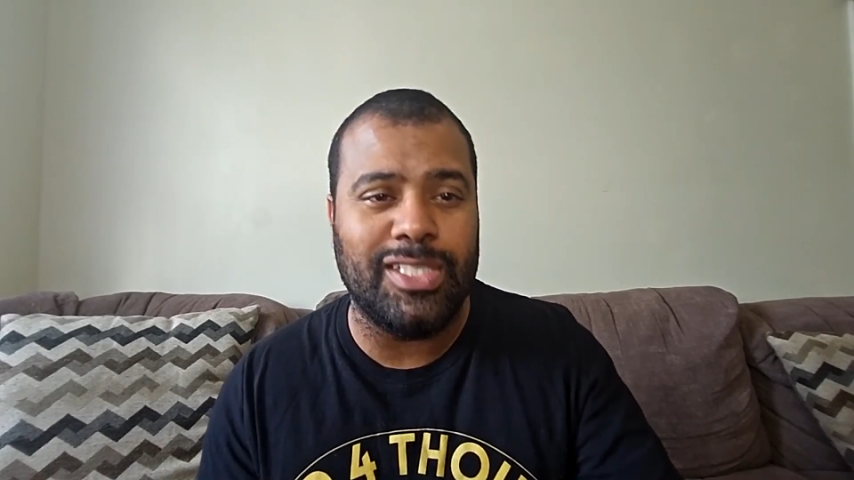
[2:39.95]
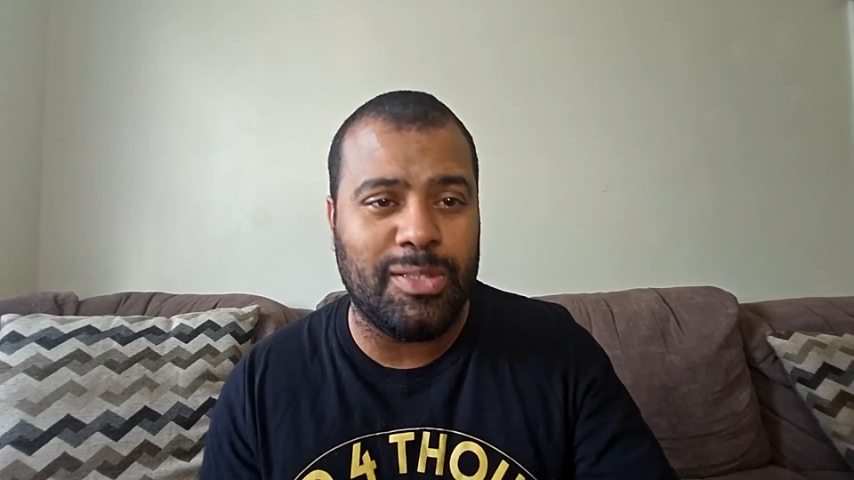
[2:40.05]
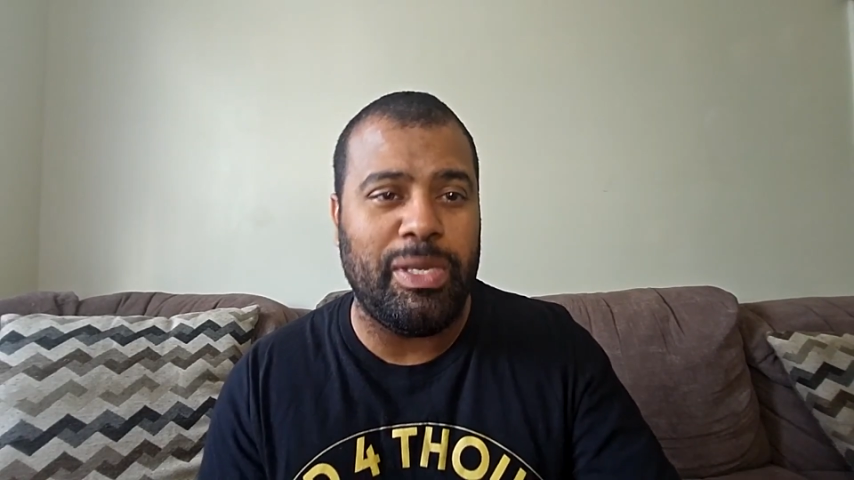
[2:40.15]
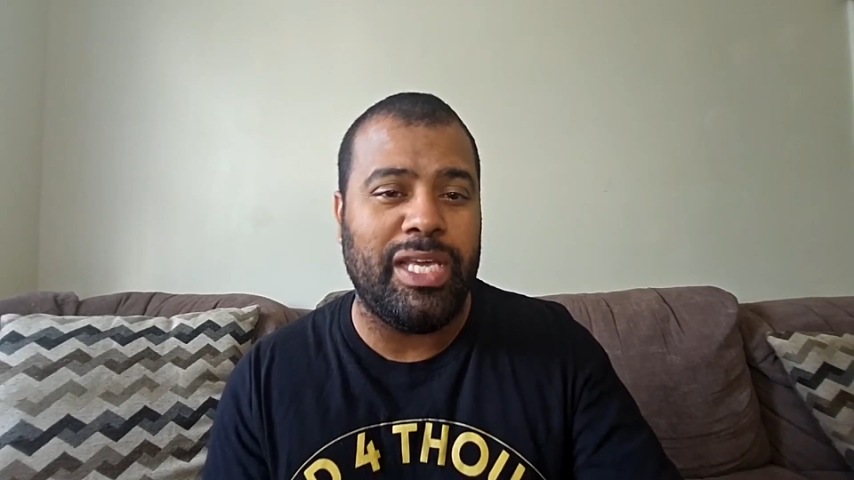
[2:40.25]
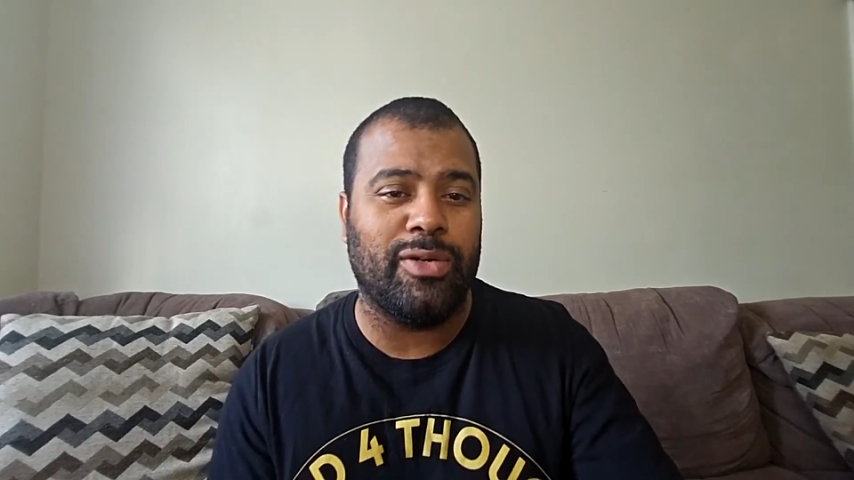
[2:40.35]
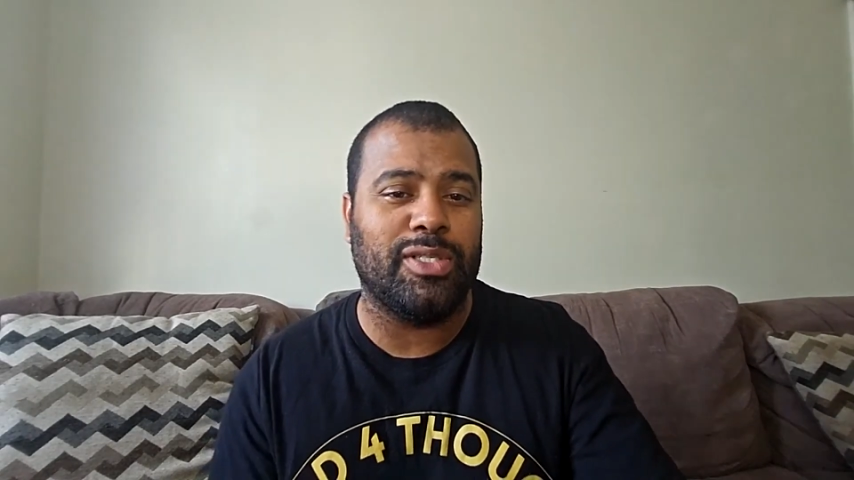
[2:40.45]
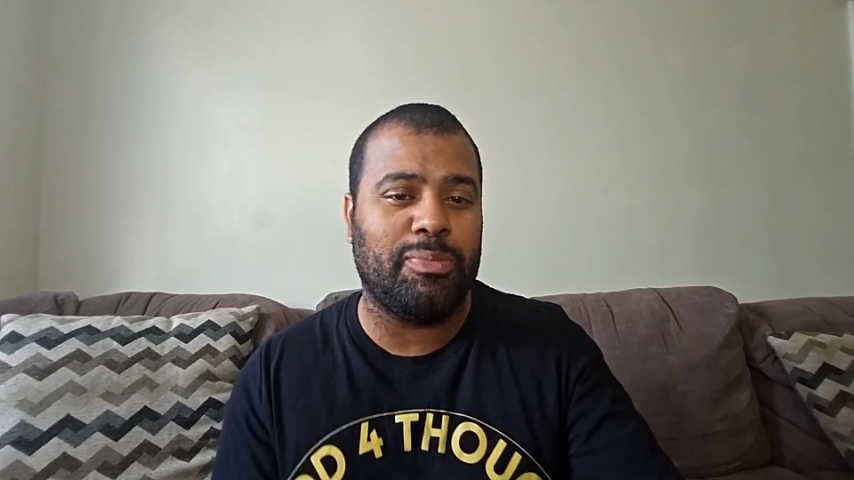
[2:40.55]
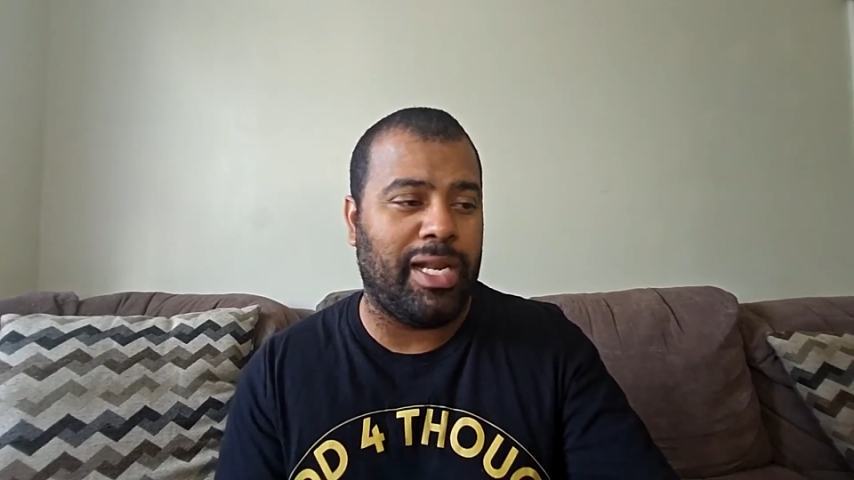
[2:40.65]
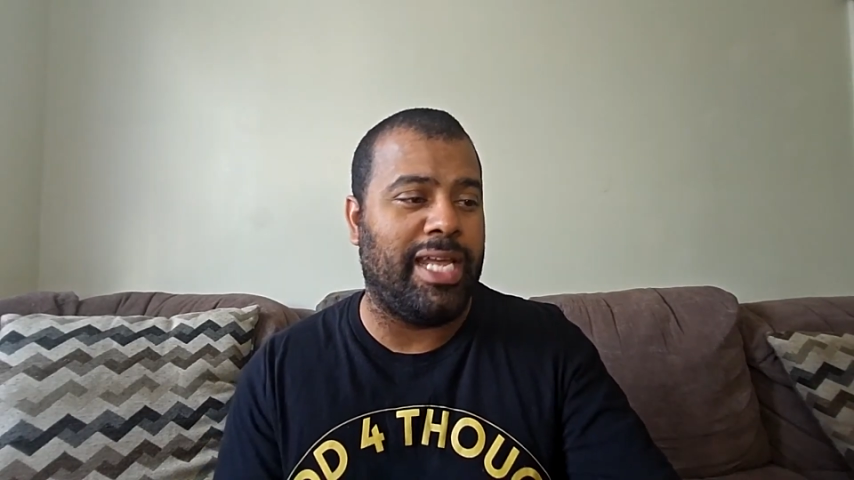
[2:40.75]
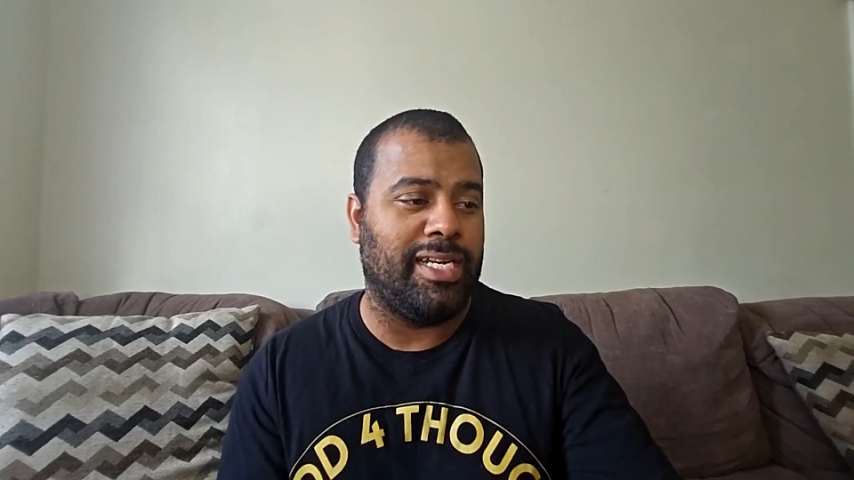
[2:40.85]
speakers
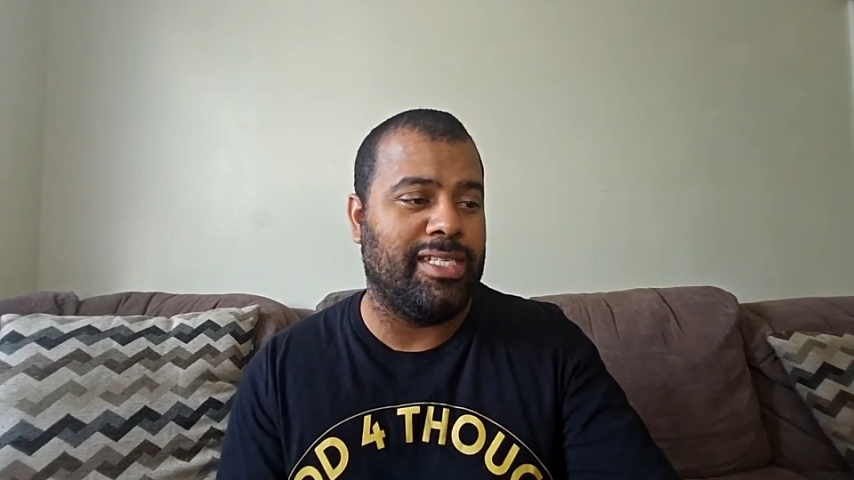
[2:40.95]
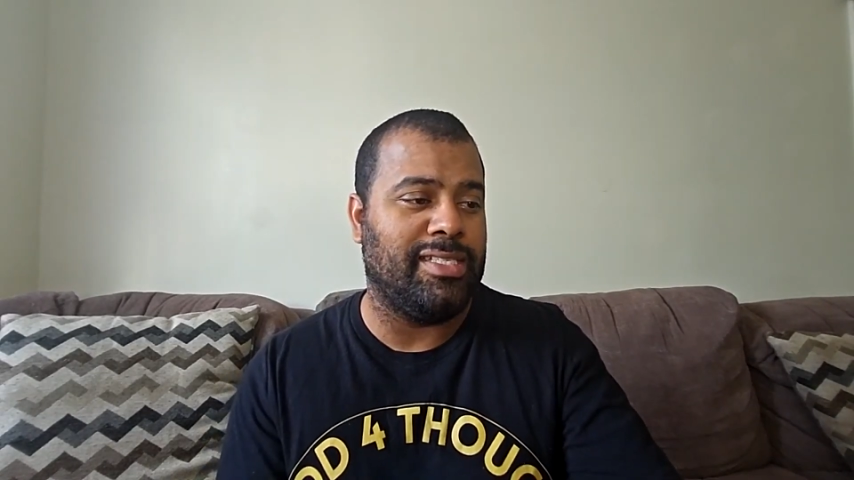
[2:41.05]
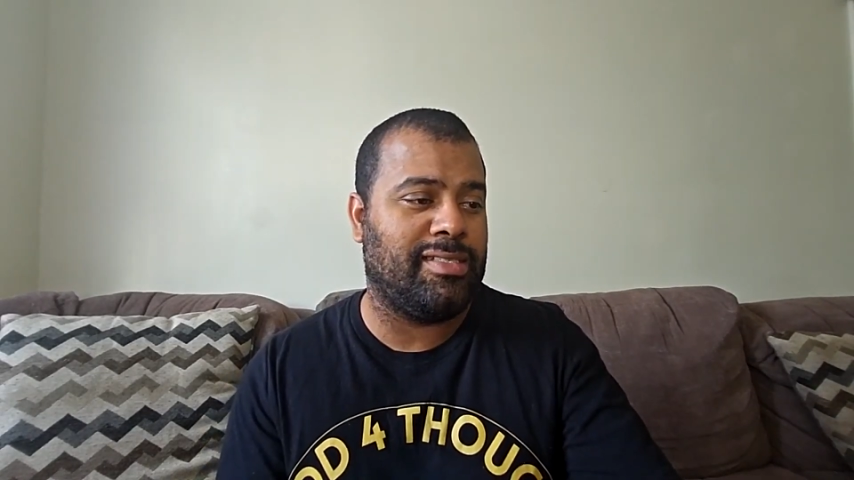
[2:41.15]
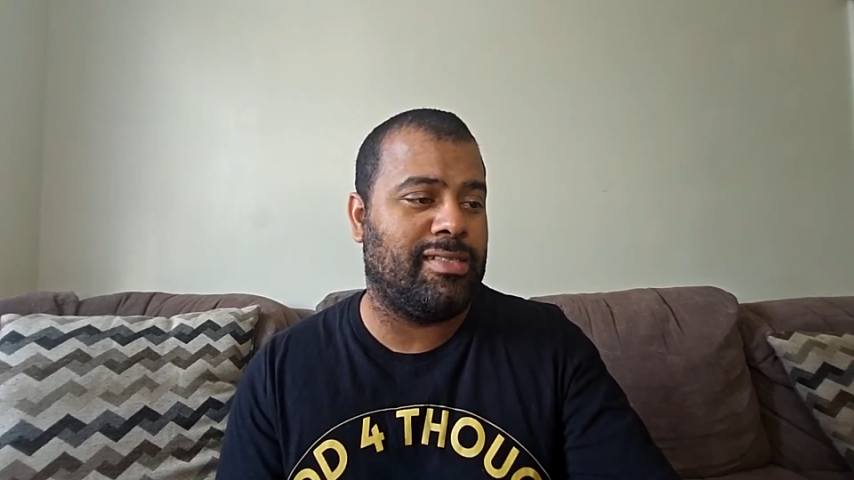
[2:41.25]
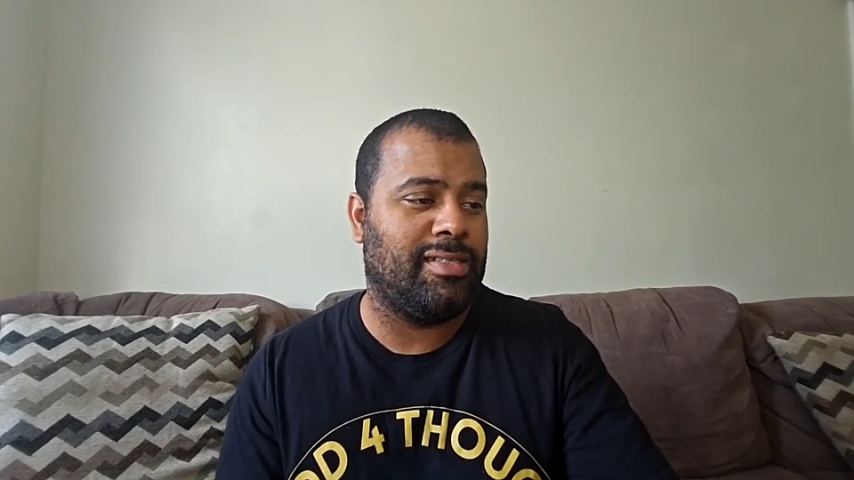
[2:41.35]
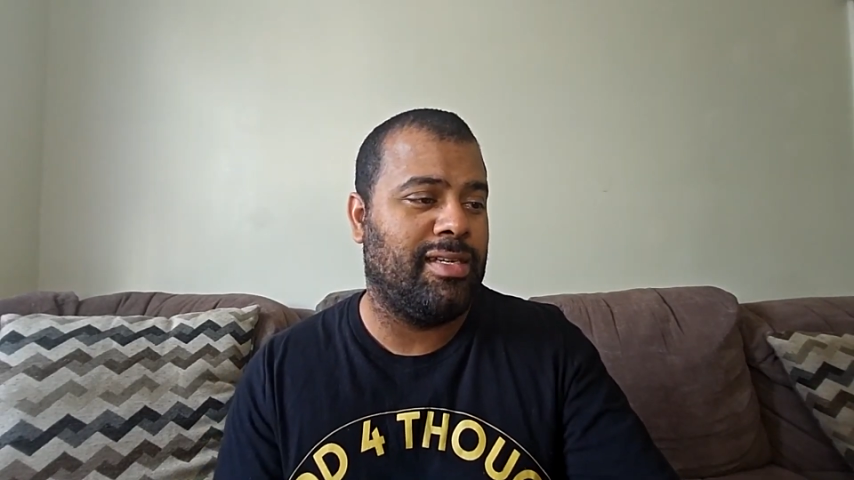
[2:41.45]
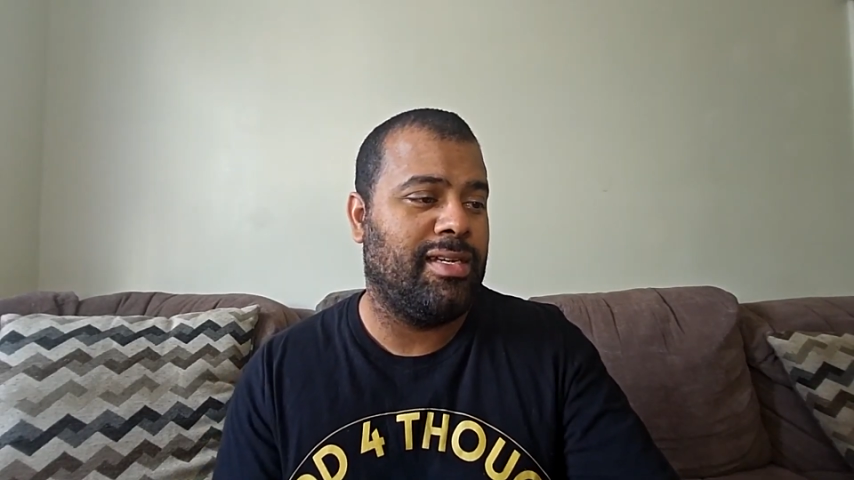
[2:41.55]
playlist.